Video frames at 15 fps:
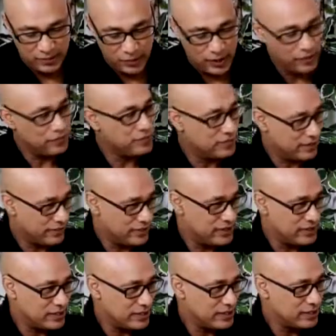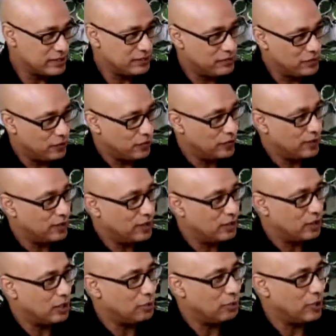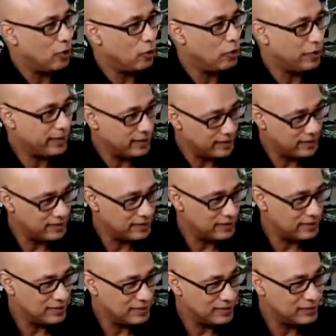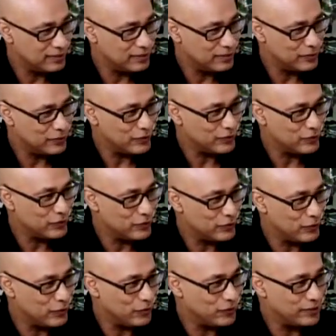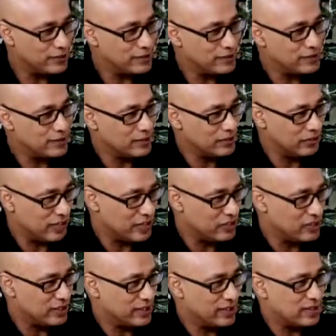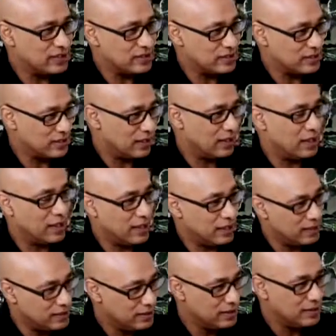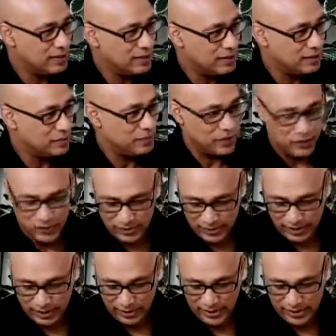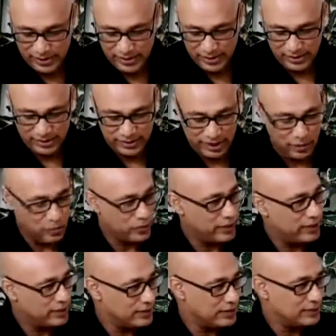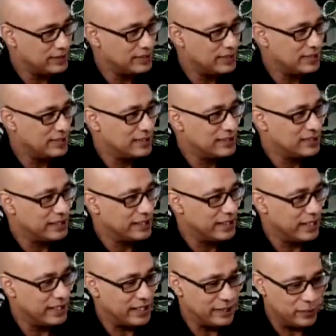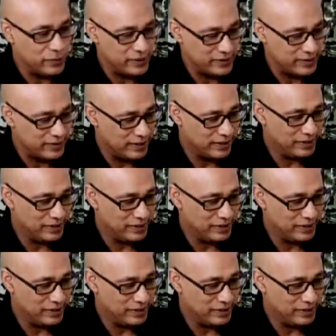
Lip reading: one of the reasons for Compaore to hold grudge against Sankara? Because I read somewhere, yeah, he was